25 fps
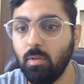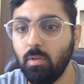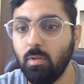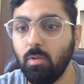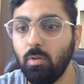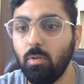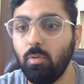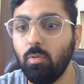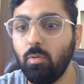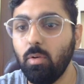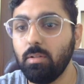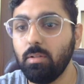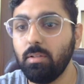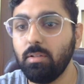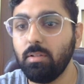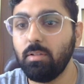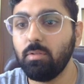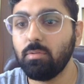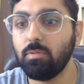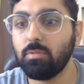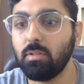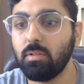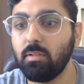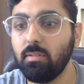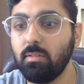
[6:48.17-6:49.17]
Who are the
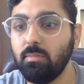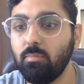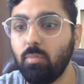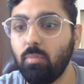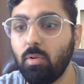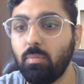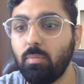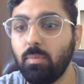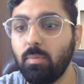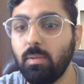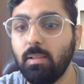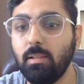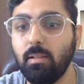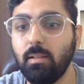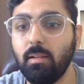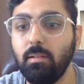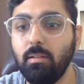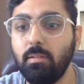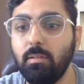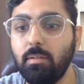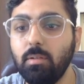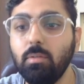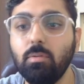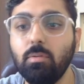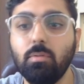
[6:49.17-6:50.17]
user and what will they
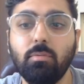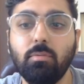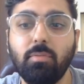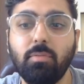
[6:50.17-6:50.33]
do,